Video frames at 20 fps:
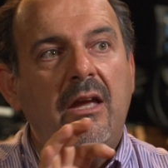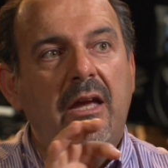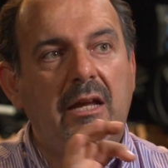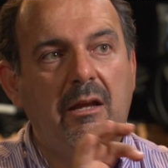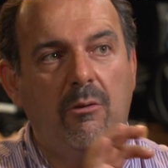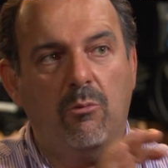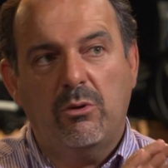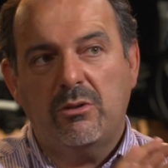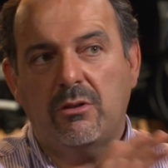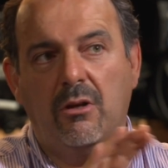
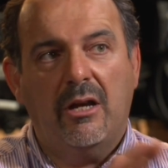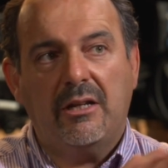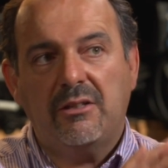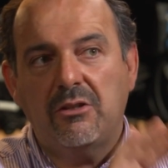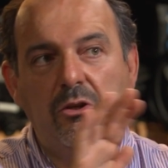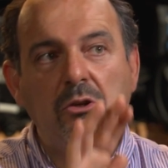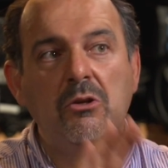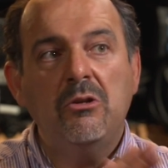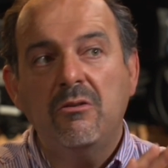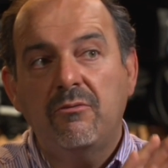It was like
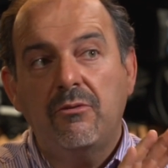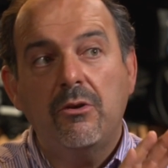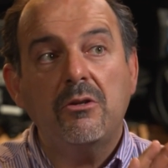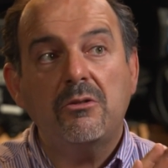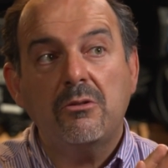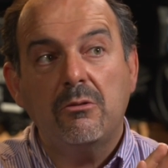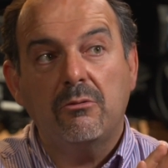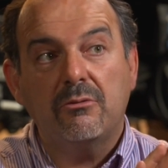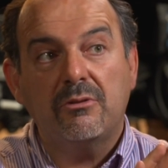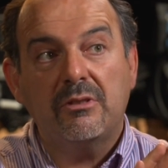the
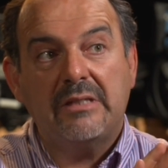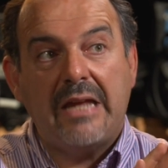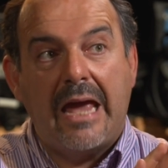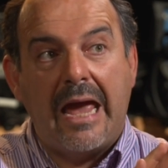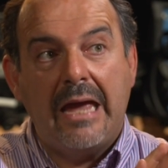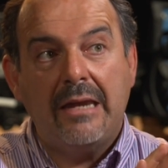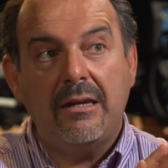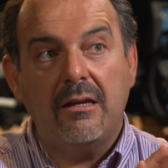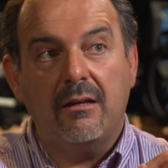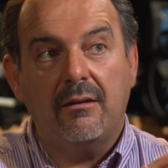universal
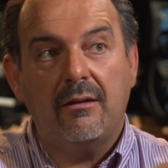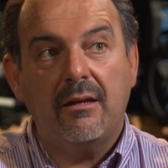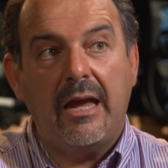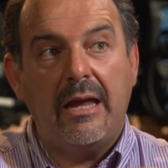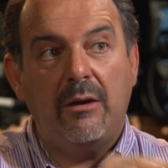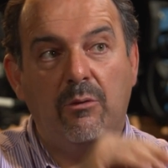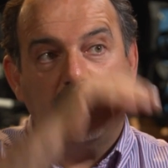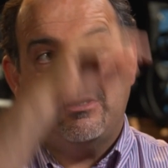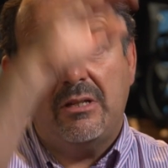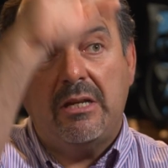standard,
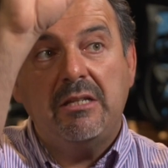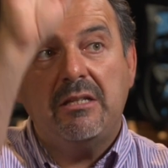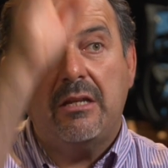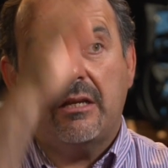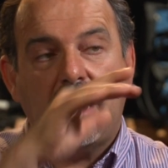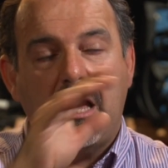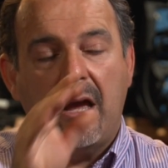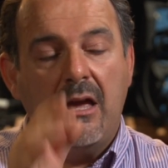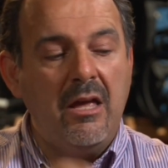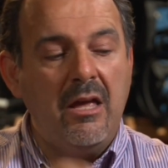and it was easy to go.